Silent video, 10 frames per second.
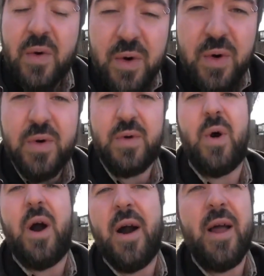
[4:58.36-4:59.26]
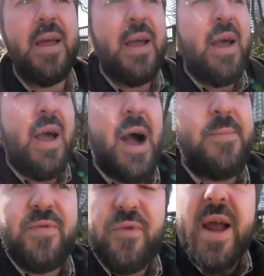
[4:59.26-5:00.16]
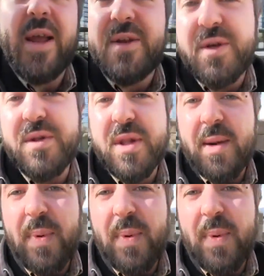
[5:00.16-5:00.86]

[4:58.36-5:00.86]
know who you are. I'm afraid, she said,